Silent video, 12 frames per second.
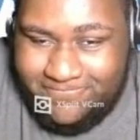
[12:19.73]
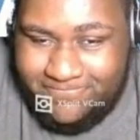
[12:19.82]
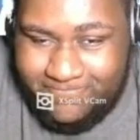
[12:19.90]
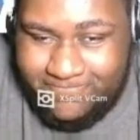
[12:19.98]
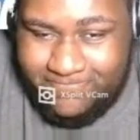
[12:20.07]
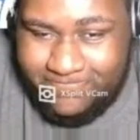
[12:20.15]

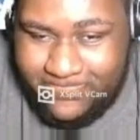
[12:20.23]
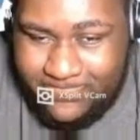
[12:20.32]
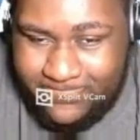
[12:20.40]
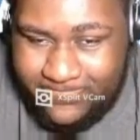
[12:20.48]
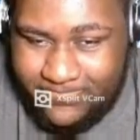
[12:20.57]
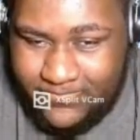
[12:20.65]
that.
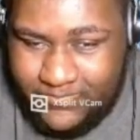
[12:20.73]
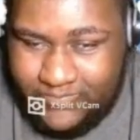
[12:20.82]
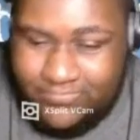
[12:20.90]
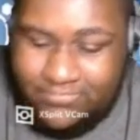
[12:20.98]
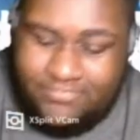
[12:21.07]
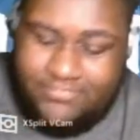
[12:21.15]

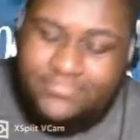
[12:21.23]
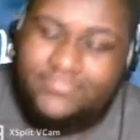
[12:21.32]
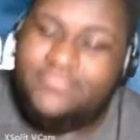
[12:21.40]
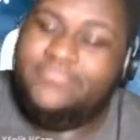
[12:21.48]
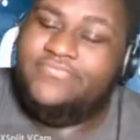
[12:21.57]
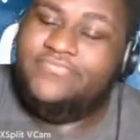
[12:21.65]
So,
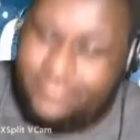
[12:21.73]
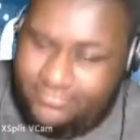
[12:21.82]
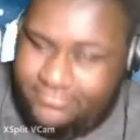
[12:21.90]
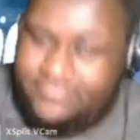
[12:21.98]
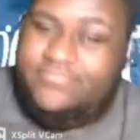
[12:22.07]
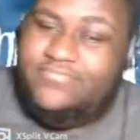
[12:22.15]

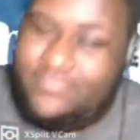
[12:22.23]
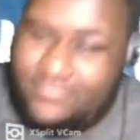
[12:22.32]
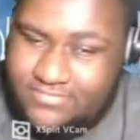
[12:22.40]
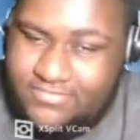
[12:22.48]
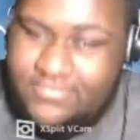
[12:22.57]
ladies, just period,